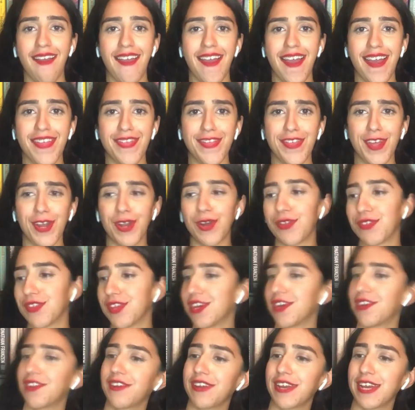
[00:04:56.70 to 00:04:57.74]
And then on the
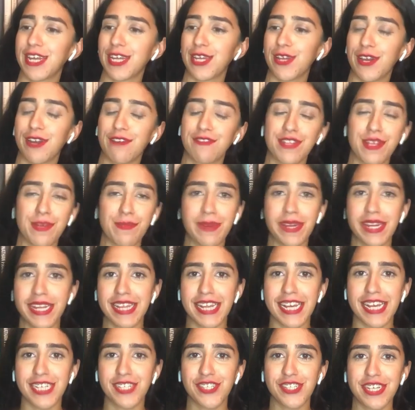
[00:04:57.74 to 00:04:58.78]
other hand, you have somebody
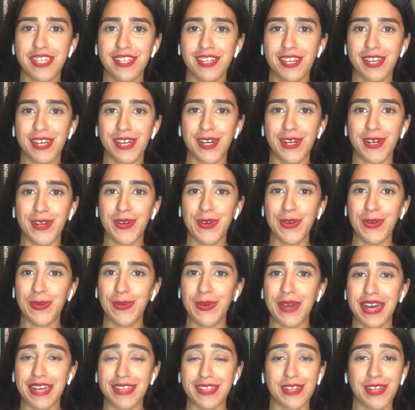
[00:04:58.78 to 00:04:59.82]
like Jessica, who
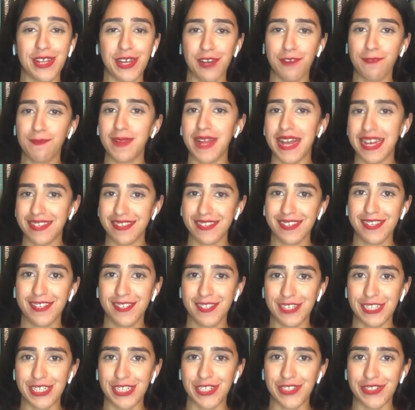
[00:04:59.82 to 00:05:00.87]
has a lot of plastic
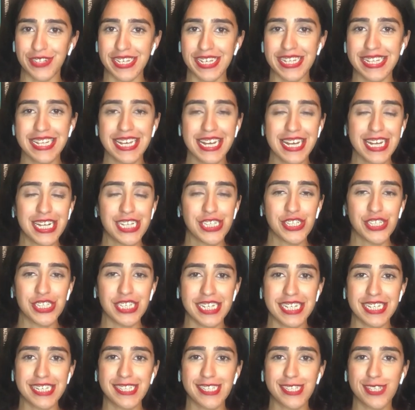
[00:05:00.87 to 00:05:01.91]
surgeries. She
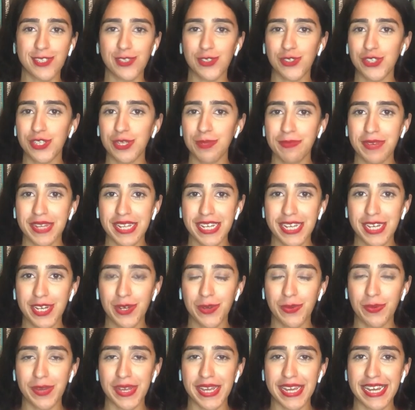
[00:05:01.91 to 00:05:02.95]
is a social media
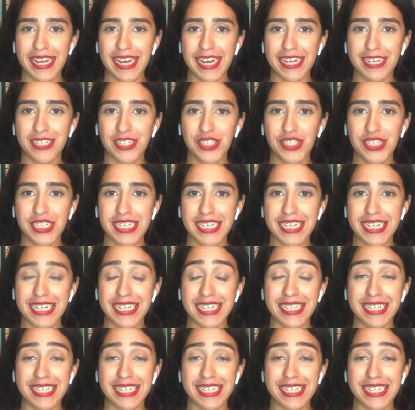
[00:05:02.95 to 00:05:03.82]
queen, and she is